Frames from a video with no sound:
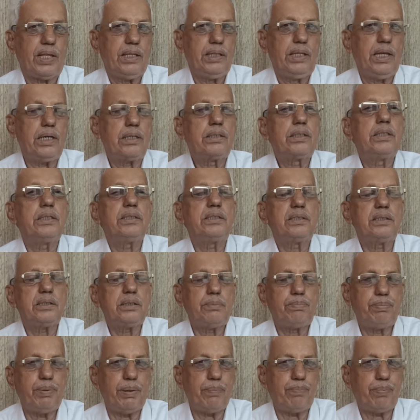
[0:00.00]
They are
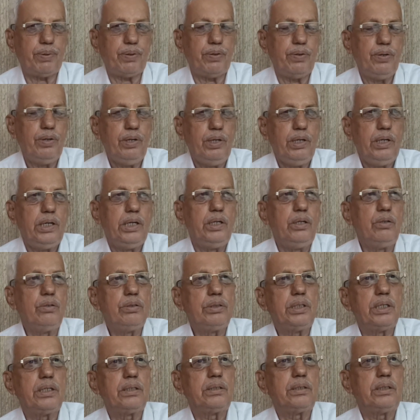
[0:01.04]
cursed people. You know,
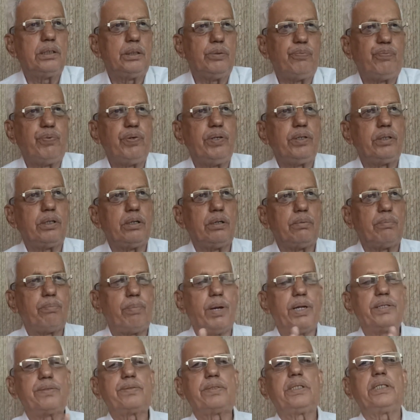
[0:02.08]
there is a difference in
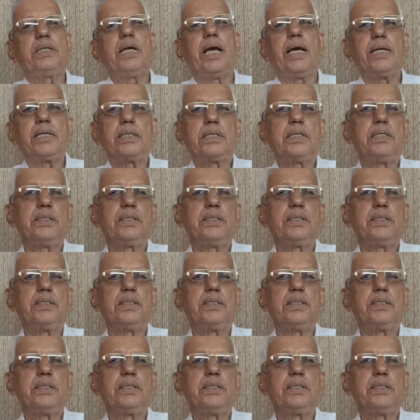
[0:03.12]
blessing and